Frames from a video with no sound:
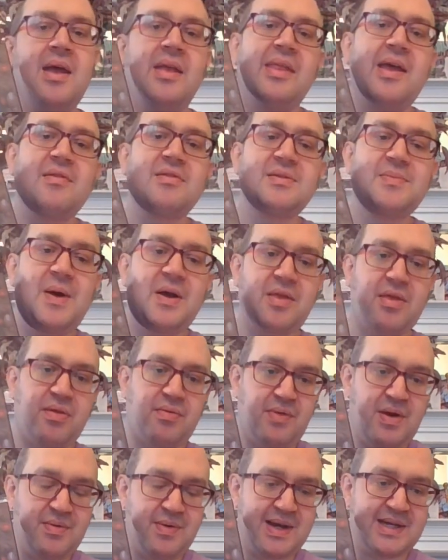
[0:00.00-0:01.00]
That was about
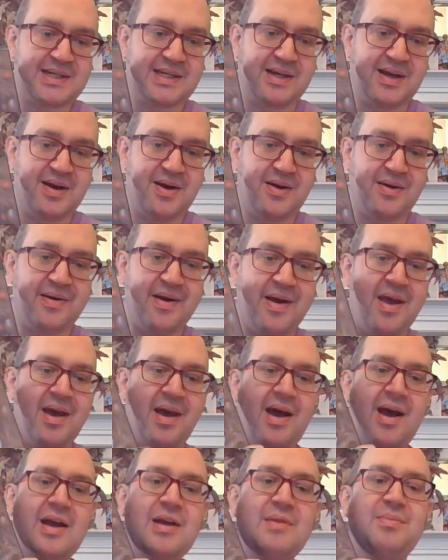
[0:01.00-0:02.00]
3 weeks ago.
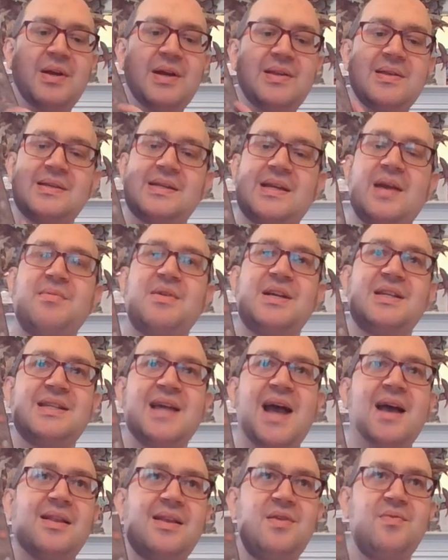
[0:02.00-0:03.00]
I had played this game
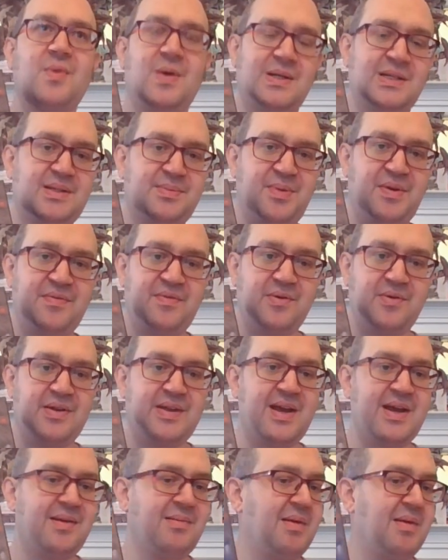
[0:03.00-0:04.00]
exactly once before
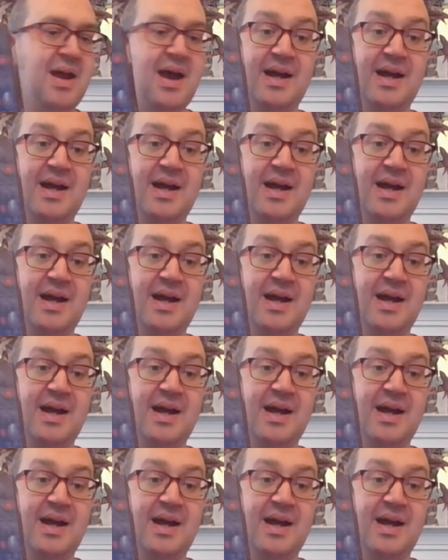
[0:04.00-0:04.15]
then.